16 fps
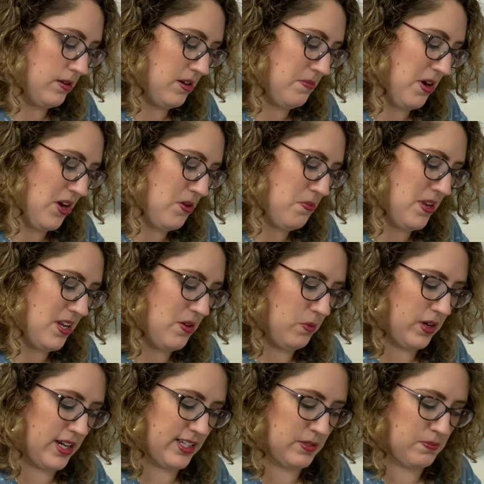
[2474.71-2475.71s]
I'm hoping it
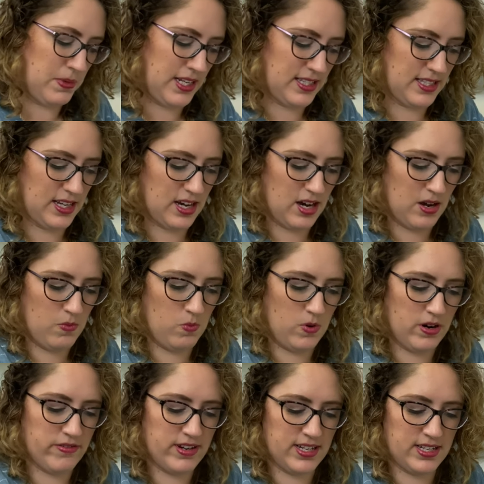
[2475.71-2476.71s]
works better. I'm
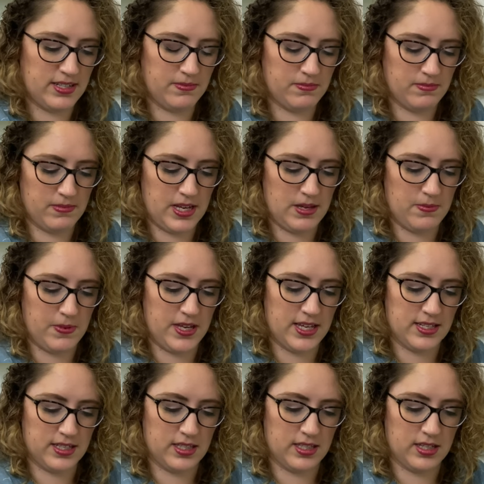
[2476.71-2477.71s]
worried maybe
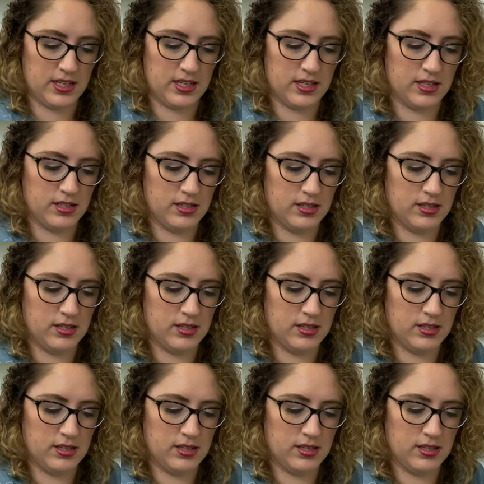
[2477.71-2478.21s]
it's the